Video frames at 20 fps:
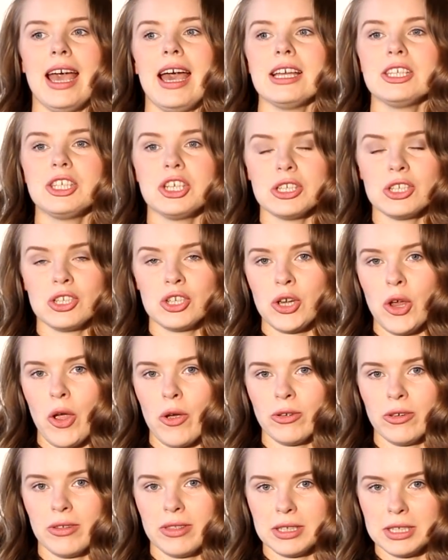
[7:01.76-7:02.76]
I just show
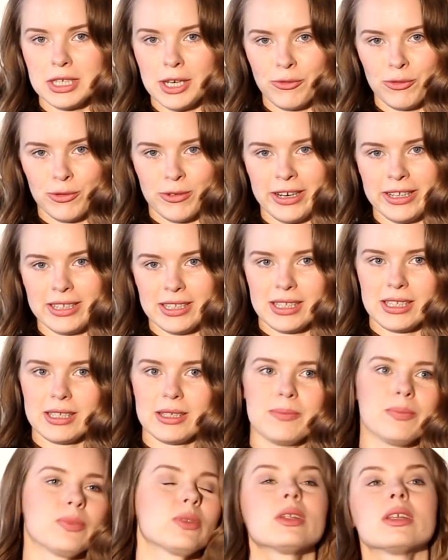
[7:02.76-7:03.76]
you the
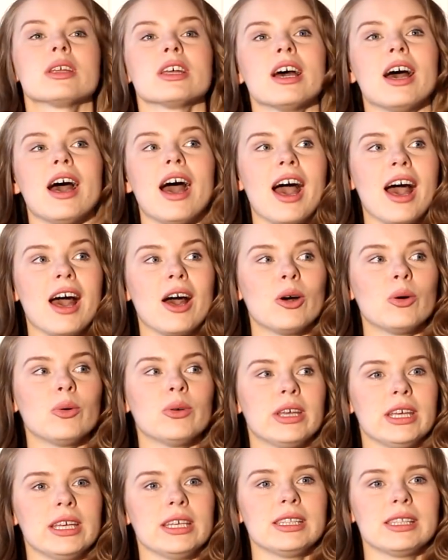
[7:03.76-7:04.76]
difference, how
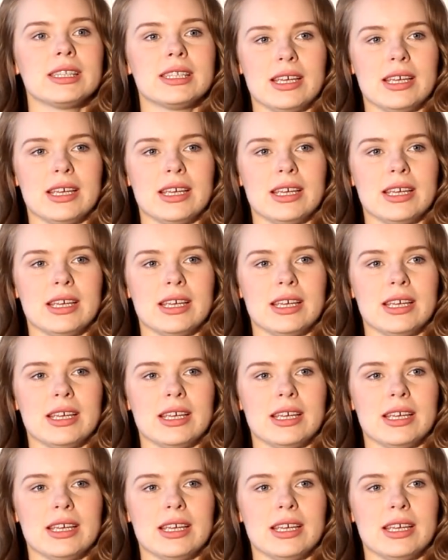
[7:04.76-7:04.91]
it